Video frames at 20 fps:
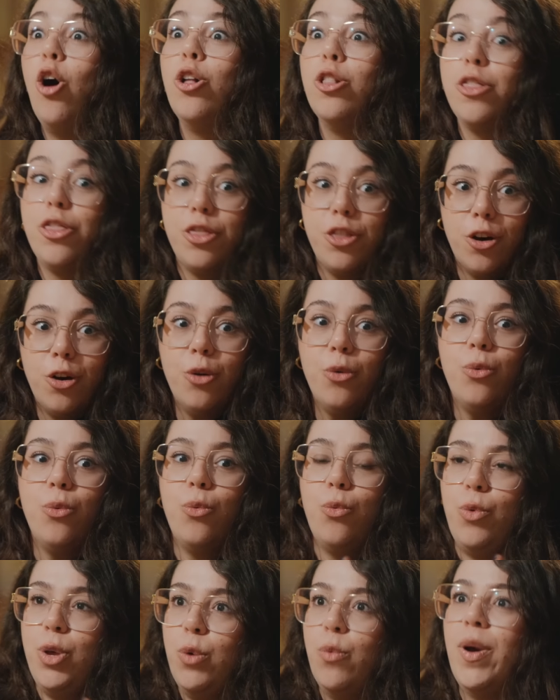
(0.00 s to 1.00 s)
Although
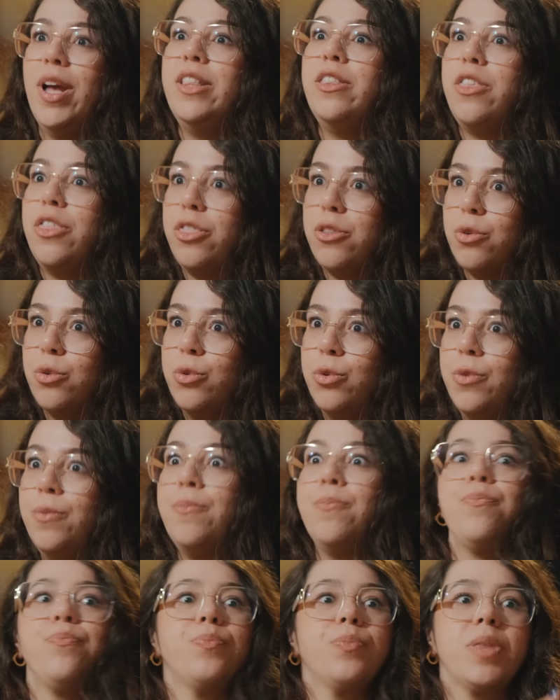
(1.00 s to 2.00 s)
we went through
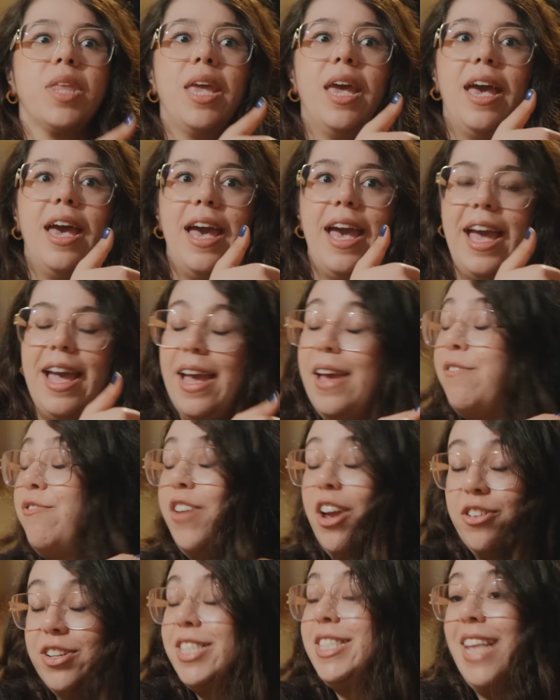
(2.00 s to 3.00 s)
a
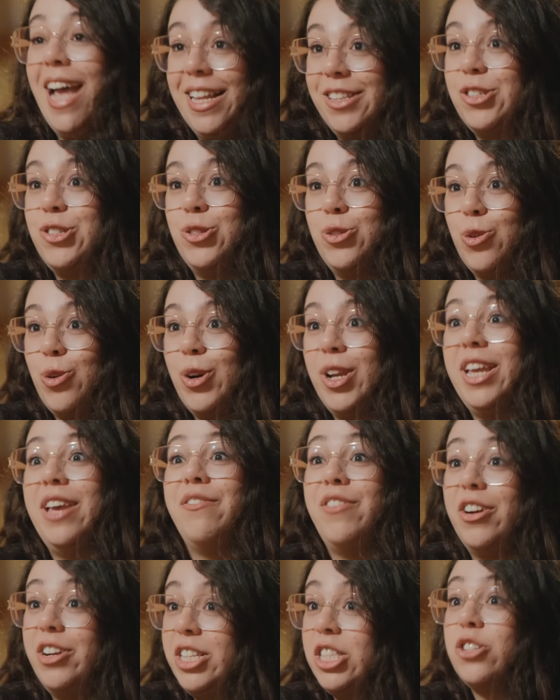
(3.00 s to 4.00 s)
very sad story,
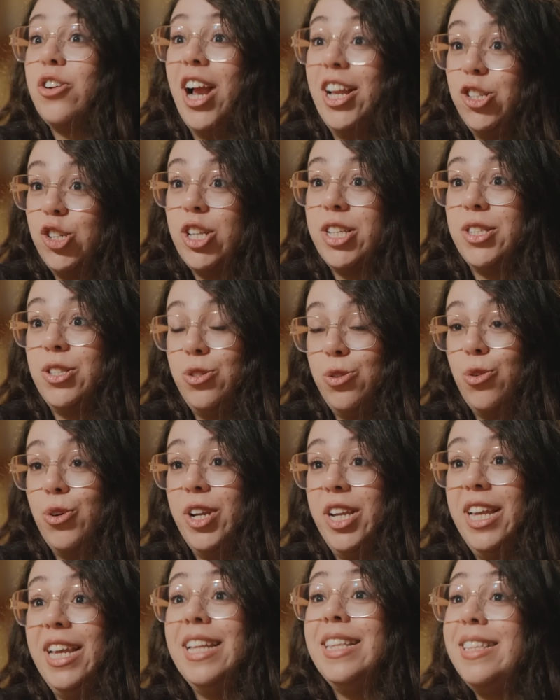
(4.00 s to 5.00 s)
a very tragic
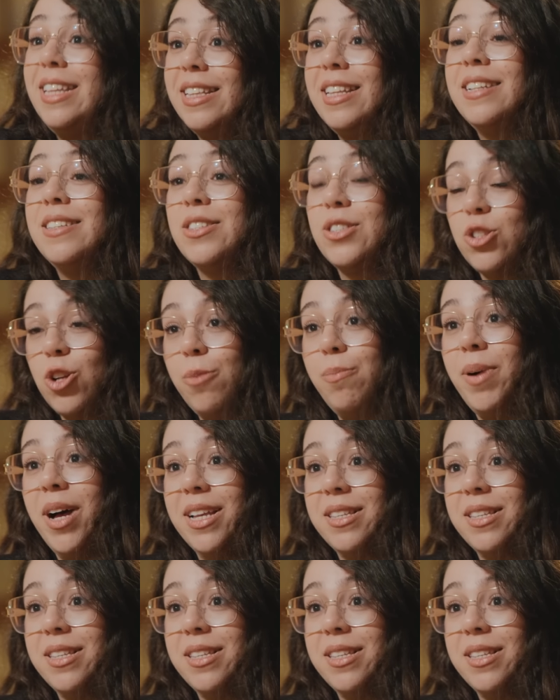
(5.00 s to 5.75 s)
story, it didn't stop